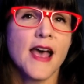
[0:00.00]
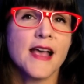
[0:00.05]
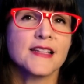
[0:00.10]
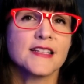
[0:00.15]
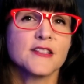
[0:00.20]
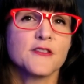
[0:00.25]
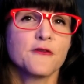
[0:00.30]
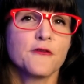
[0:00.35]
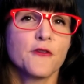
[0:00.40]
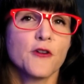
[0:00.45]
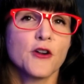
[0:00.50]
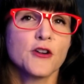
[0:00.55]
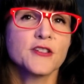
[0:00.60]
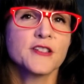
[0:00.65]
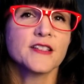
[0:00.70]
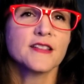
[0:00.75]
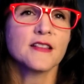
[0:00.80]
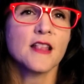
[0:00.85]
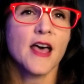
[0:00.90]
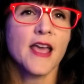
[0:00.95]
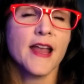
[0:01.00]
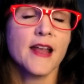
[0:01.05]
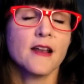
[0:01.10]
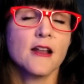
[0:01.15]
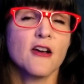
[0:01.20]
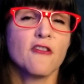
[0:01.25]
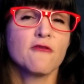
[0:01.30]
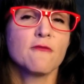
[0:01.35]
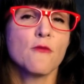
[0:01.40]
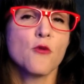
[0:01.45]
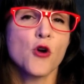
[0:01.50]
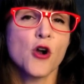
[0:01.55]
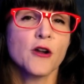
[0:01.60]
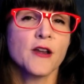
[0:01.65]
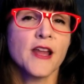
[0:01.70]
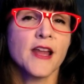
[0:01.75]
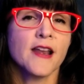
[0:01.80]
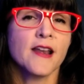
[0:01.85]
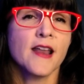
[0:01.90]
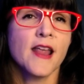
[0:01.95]
as the first light of
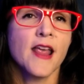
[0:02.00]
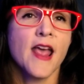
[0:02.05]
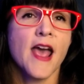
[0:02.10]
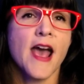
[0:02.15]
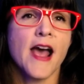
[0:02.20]
morning